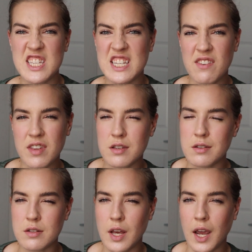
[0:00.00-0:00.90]
see if this
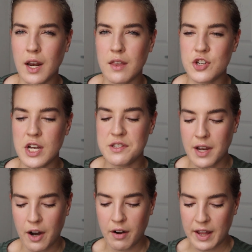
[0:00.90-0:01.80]
looks like any of the shades
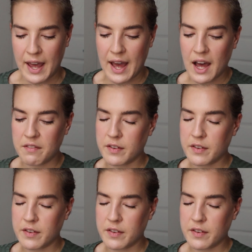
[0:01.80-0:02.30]
I already have,